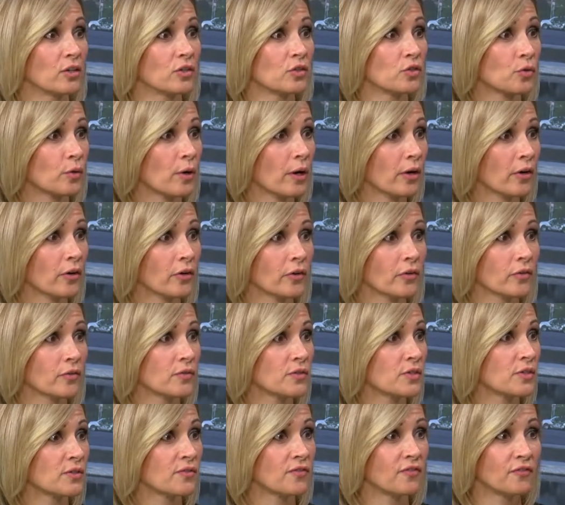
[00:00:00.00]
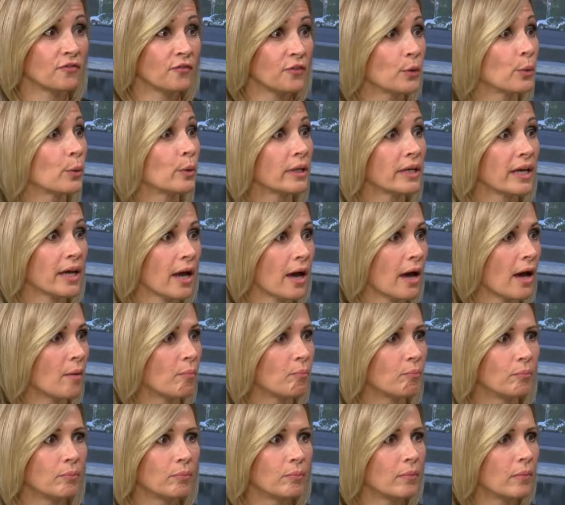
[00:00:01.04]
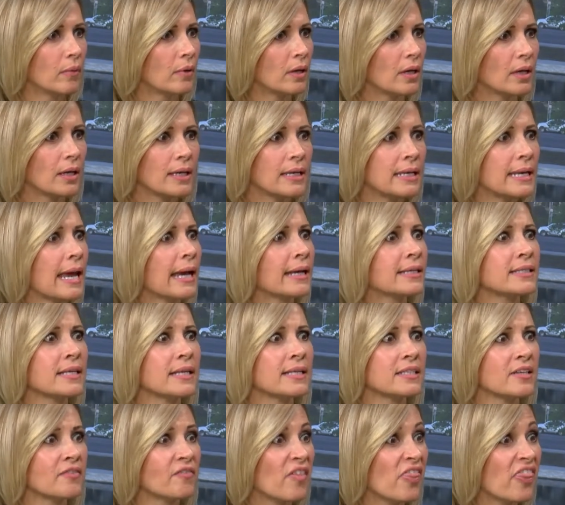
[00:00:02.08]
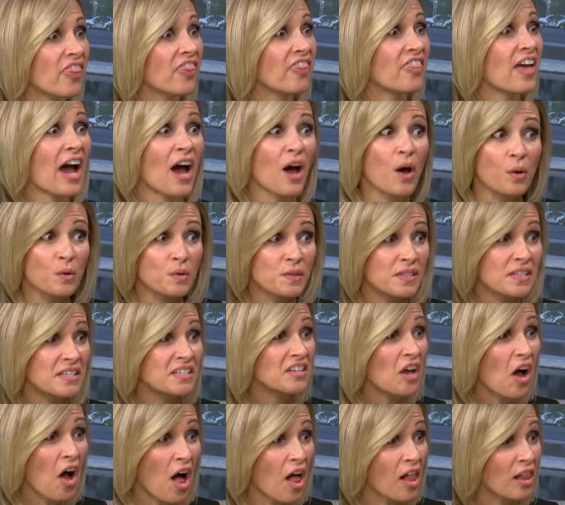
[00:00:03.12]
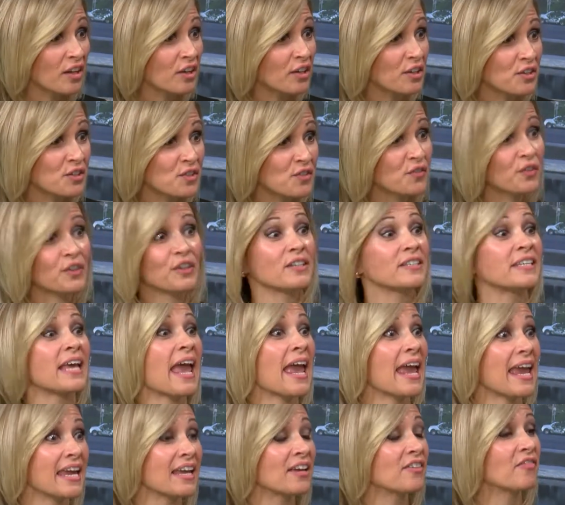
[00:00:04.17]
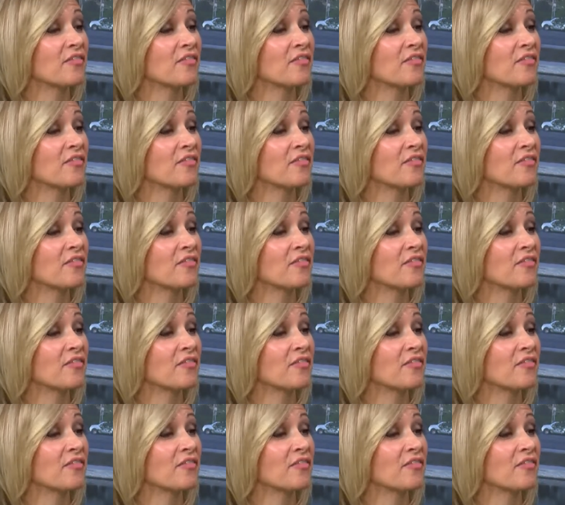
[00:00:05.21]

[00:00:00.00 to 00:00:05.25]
truckers fueling up in excess of a thousand dollars for a tank of